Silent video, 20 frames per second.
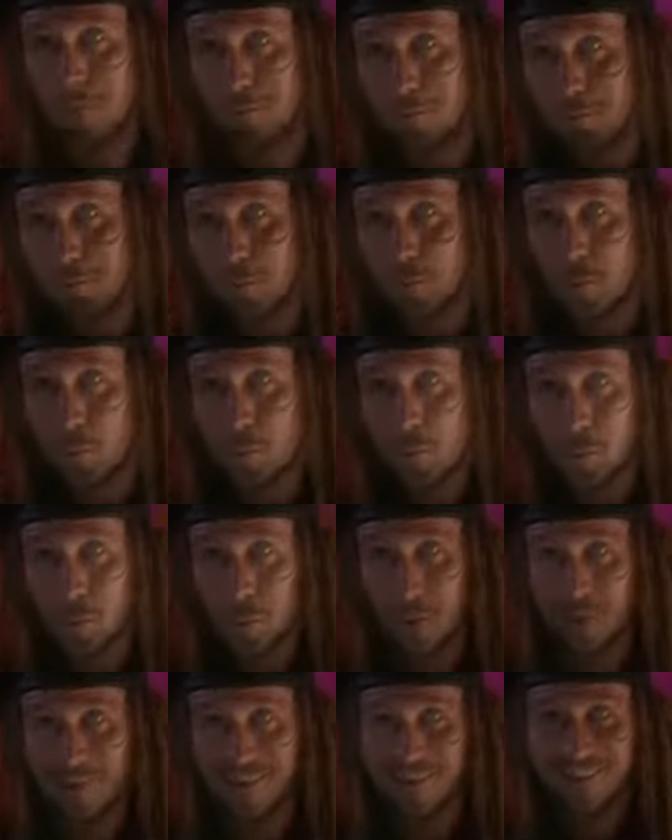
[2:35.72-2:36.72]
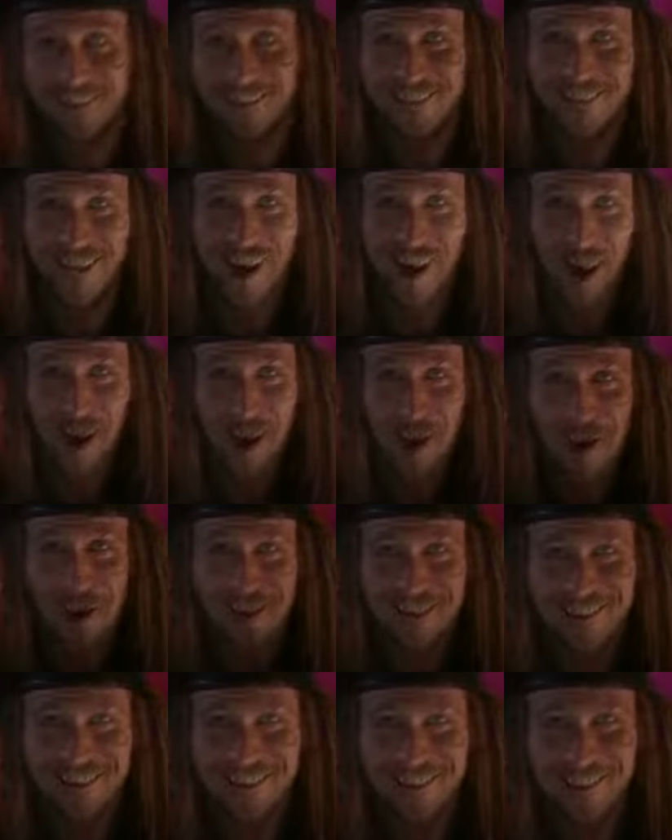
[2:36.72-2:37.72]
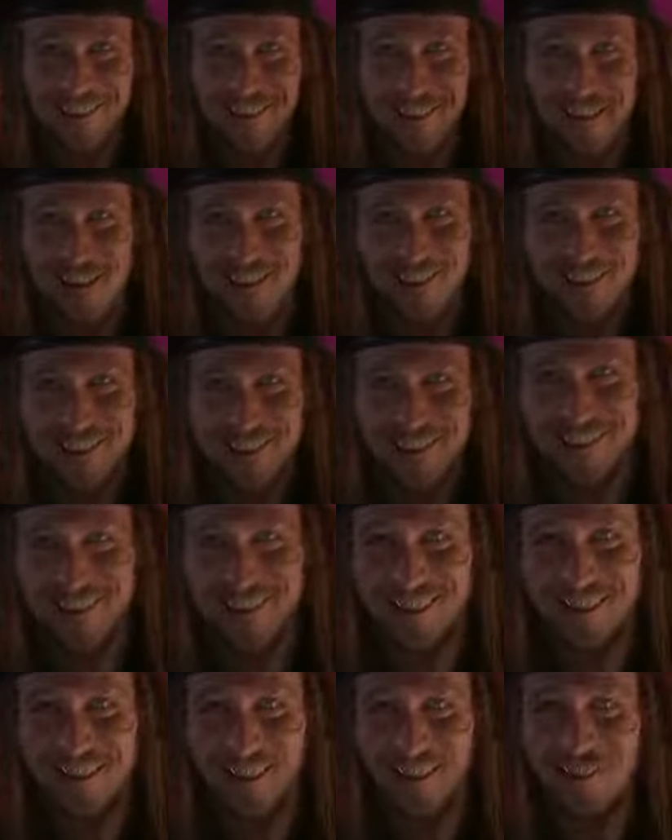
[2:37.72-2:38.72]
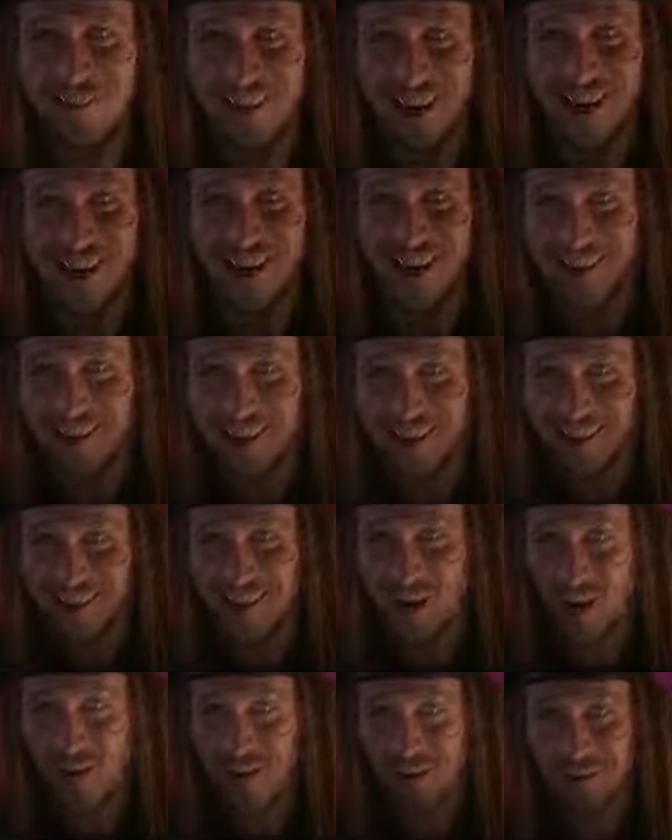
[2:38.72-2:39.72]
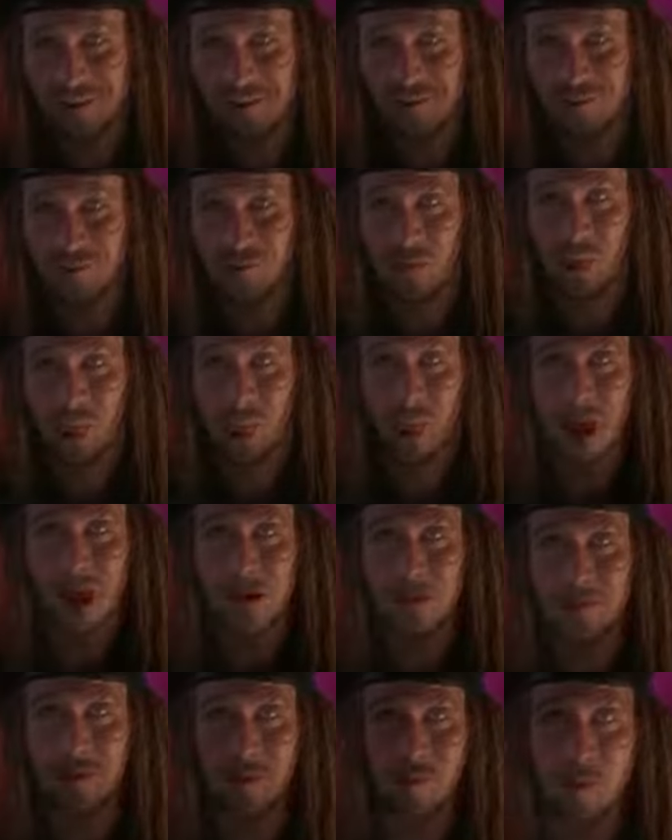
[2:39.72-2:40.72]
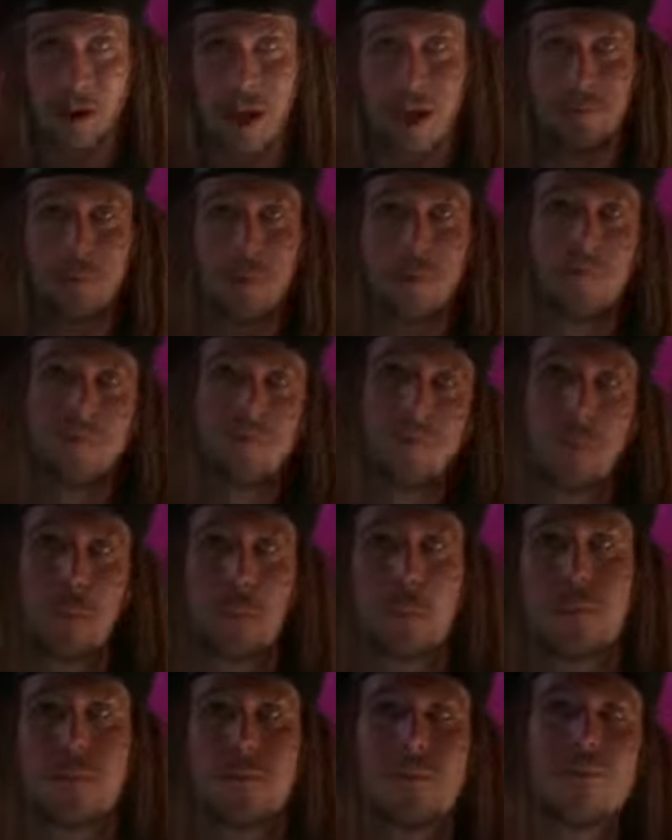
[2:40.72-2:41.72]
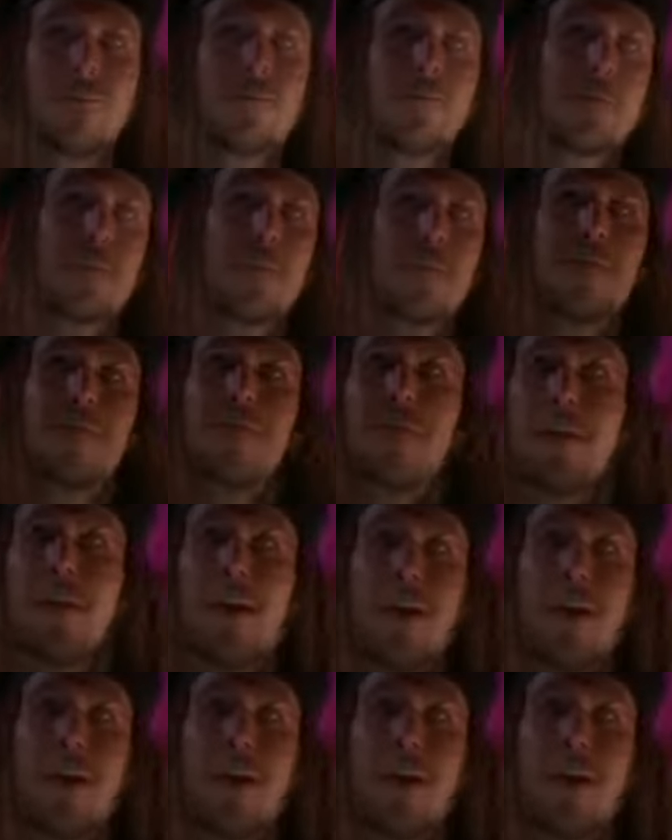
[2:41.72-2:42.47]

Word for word: movie I did who had hair just like this. And I thought, well, maybe dreadlocks. You know, like a